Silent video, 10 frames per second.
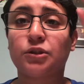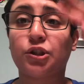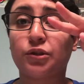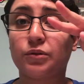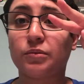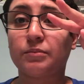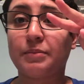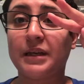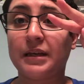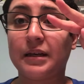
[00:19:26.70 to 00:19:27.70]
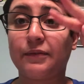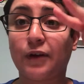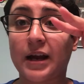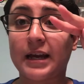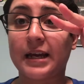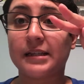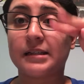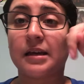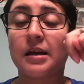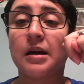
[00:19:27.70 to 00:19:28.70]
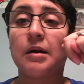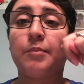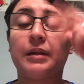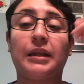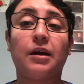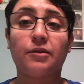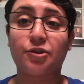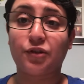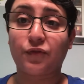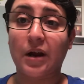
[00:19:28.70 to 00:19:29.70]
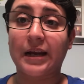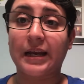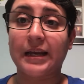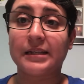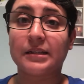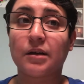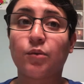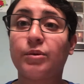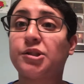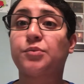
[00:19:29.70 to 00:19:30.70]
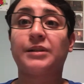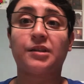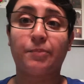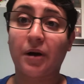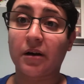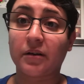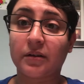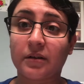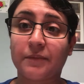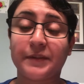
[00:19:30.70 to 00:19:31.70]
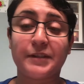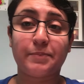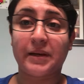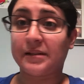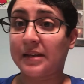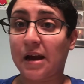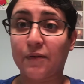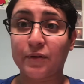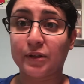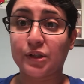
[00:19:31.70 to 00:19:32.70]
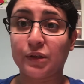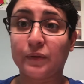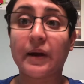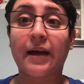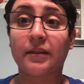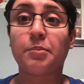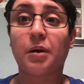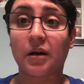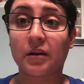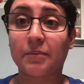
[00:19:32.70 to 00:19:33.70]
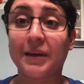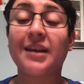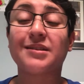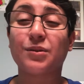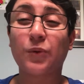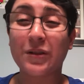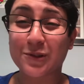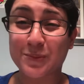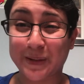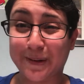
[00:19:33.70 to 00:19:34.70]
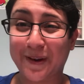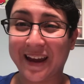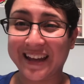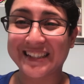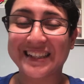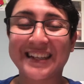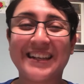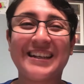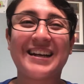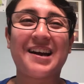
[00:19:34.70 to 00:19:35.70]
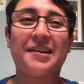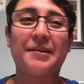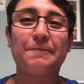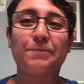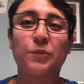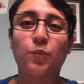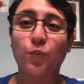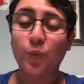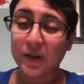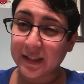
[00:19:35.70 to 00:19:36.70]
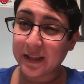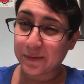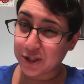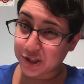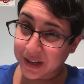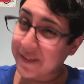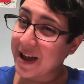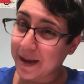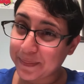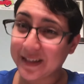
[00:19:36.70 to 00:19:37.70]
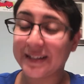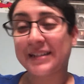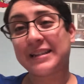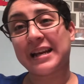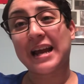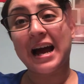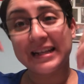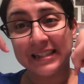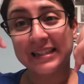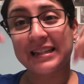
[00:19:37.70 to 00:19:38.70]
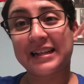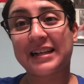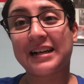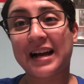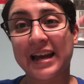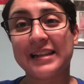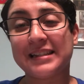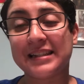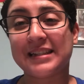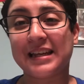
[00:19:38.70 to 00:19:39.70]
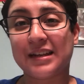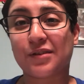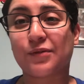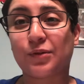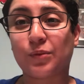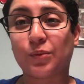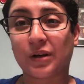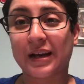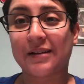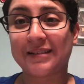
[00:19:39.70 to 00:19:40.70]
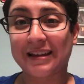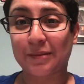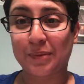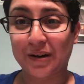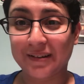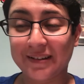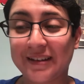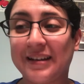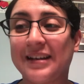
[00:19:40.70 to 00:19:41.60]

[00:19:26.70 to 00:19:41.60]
2 PE Fridays. But the other 2 Fridays, we just went to the park and we spent an hour or 2 at the park because the weather's been great. Really, what should have happened is that I did the high intensity interval workout at the park,